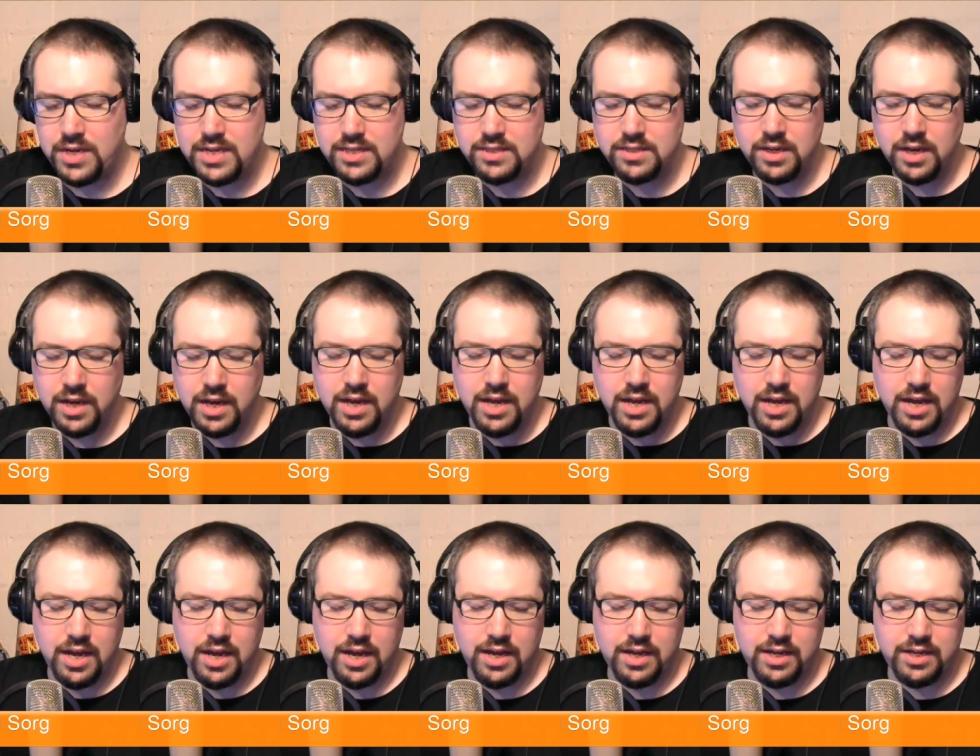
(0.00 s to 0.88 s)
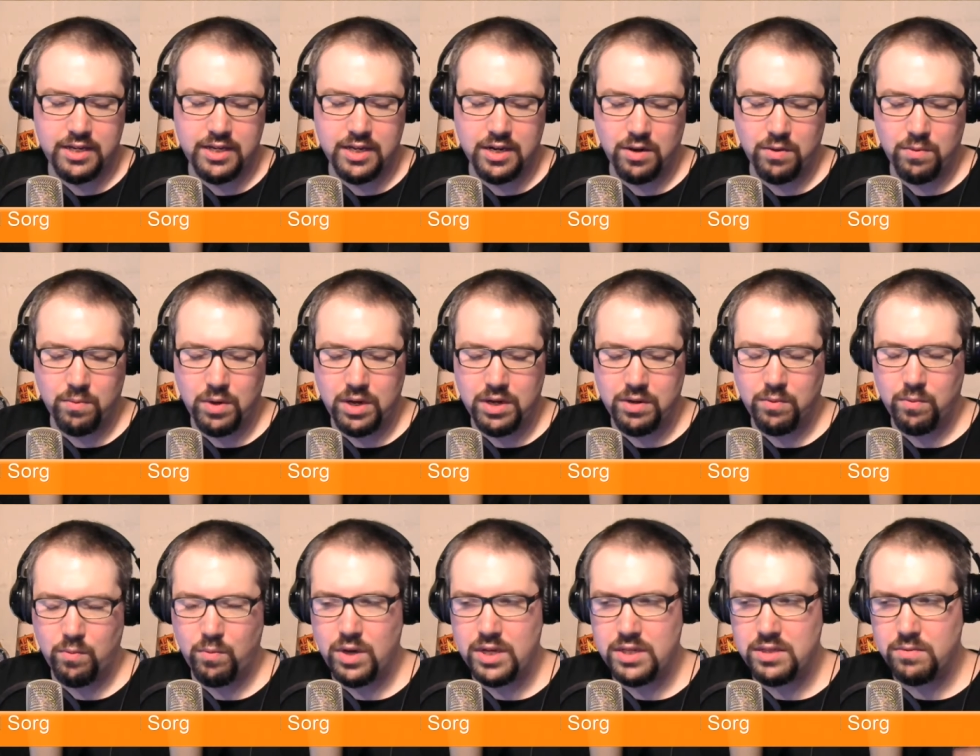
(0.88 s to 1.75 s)
it?
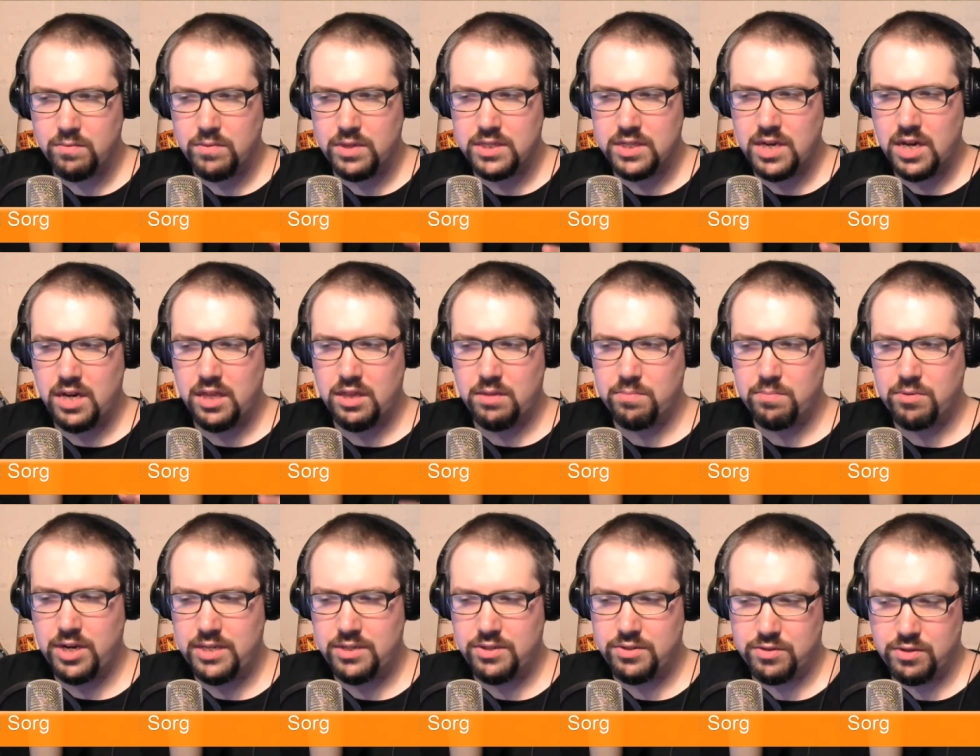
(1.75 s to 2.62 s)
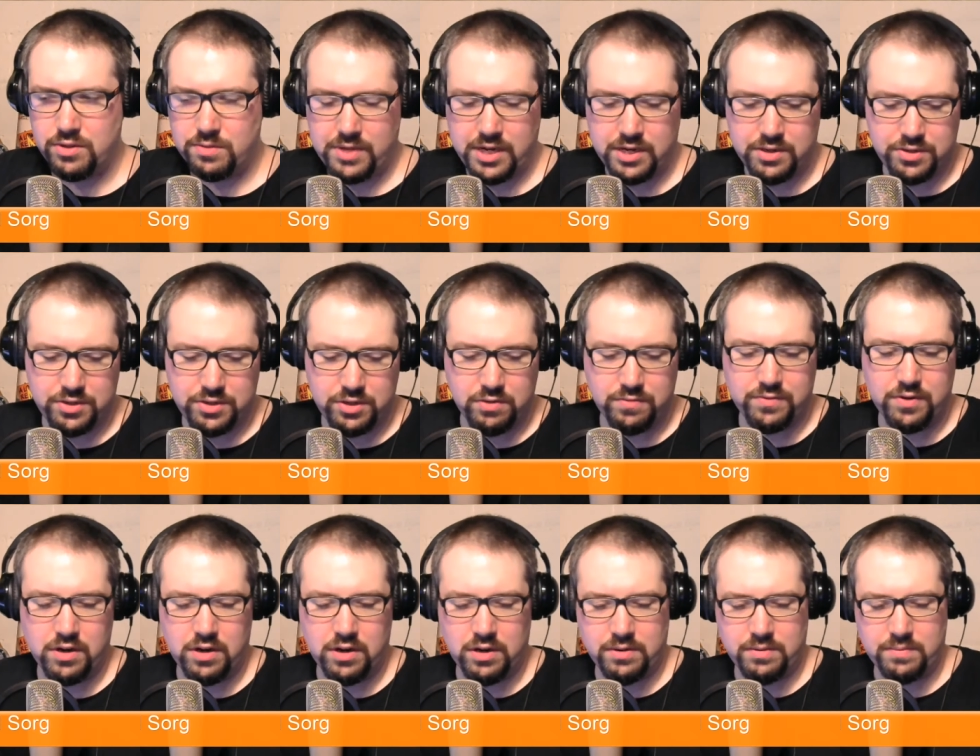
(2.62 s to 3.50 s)
What's kind of the brainstorm there so
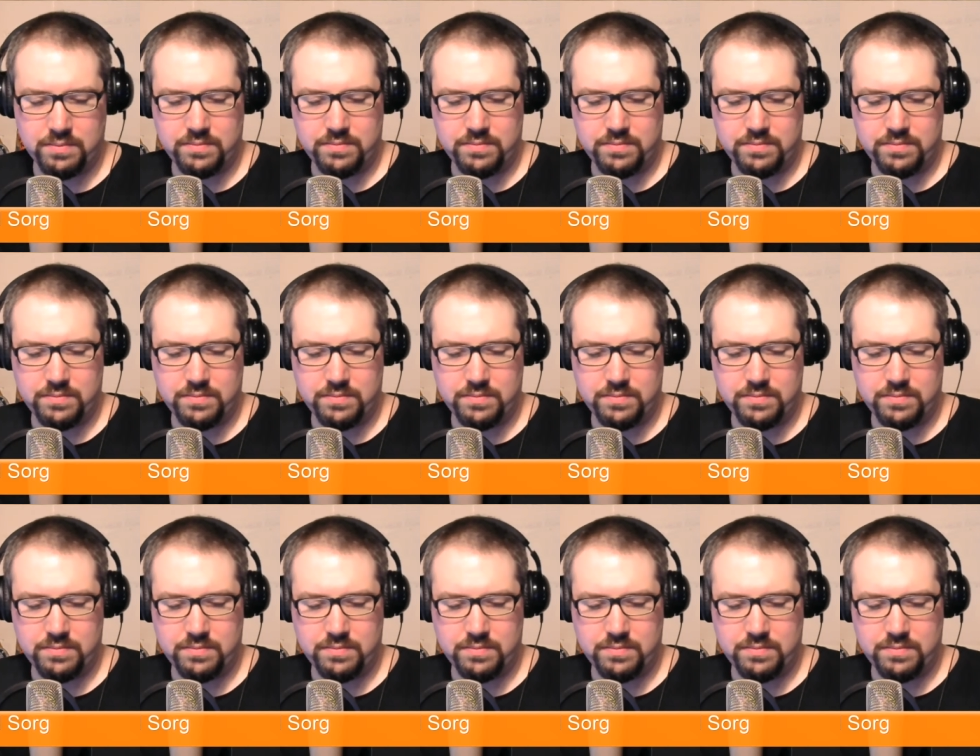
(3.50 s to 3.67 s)
far?